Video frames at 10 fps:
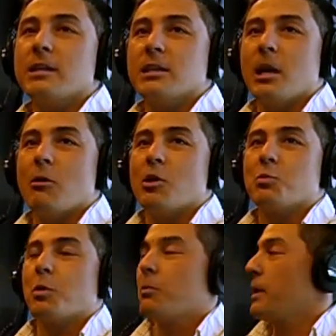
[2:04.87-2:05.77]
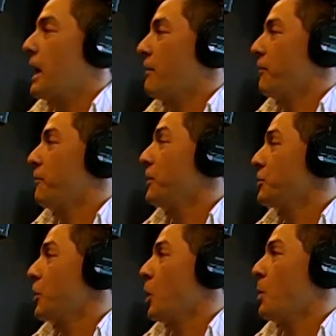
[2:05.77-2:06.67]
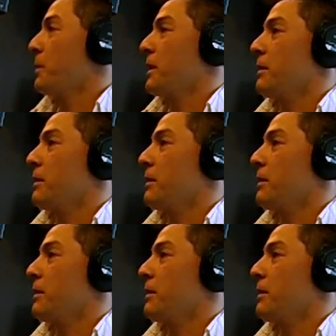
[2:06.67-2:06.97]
of scenarios where we have a finished home and